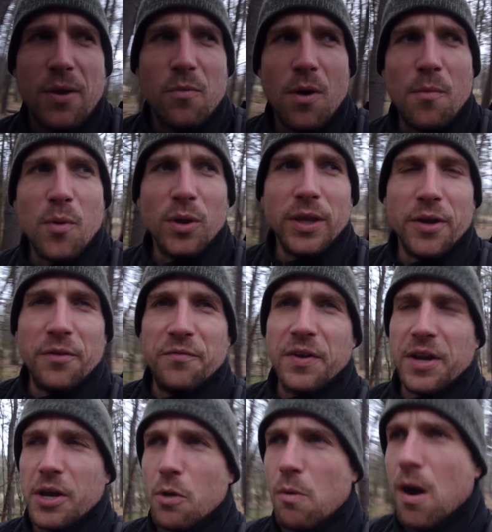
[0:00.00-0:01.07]
one more little
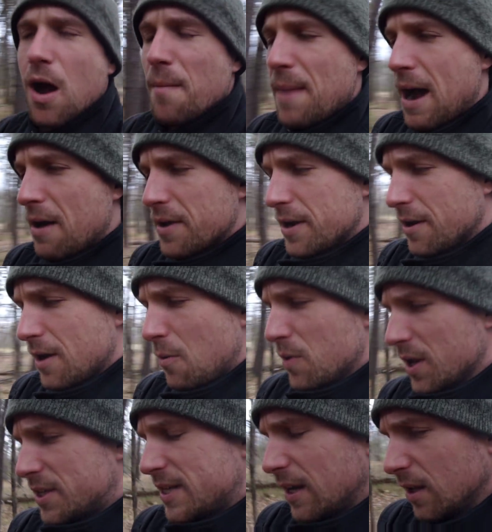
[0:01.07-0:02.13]
video while I'm out here, and I
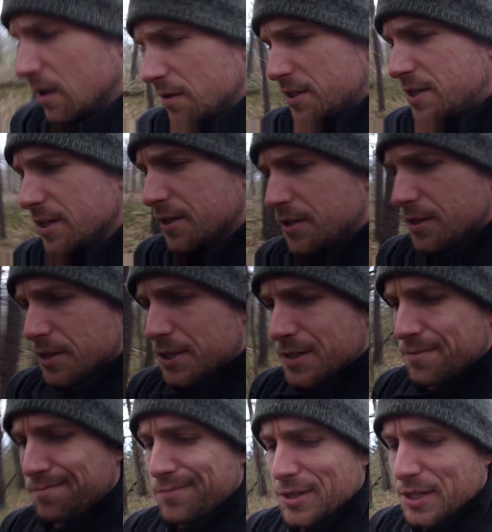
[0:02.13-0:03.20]
want to tell
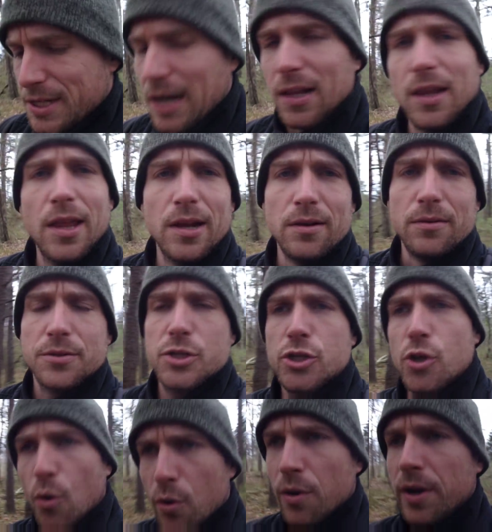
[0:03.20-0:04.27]
just tell a little
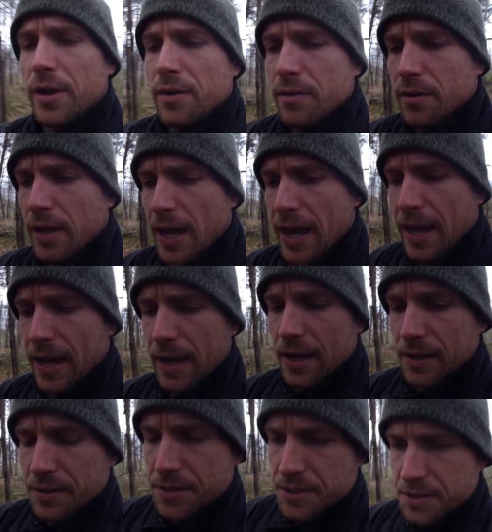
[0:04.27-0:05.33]
story
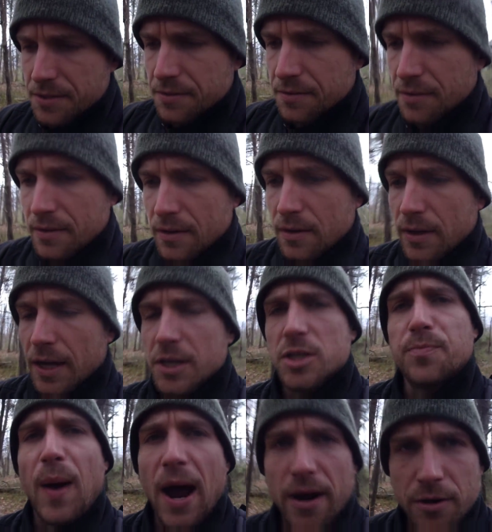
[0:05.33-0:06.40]
and
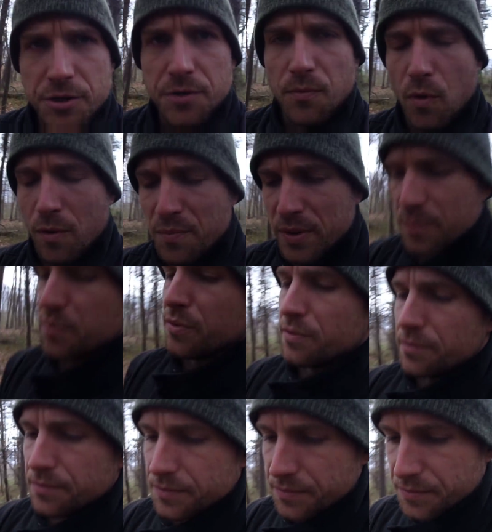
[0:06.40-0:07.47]
inspire some more people.